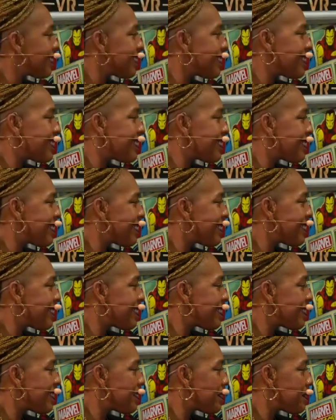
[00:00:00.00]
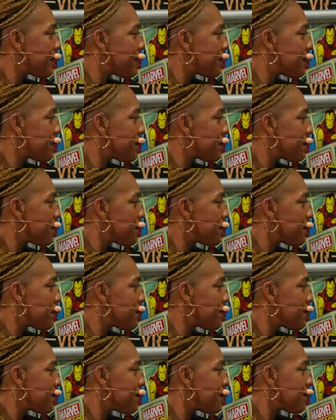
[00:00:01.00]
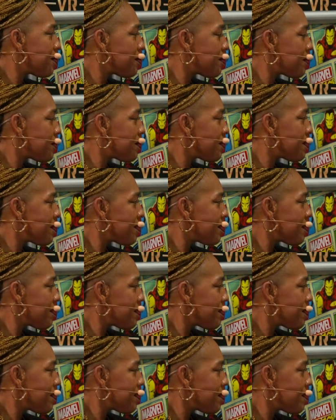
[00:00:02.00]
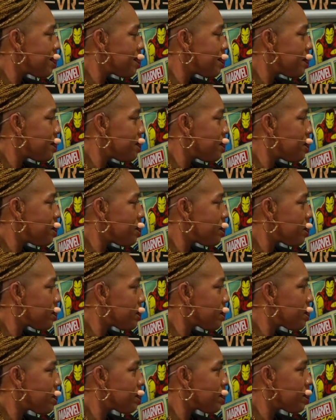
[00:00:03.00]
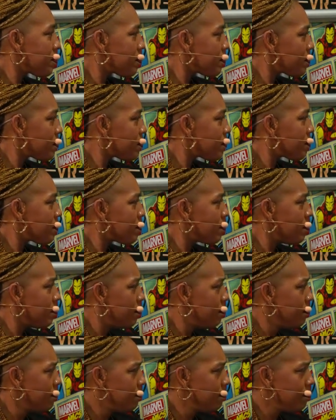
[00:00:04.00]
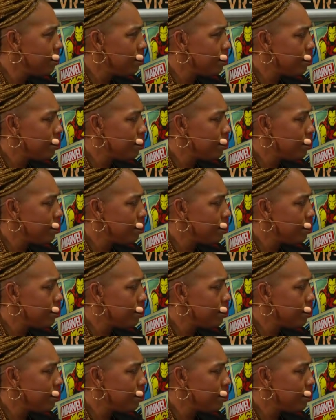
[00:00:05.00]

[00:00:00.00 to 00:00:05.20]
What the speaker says: (silent)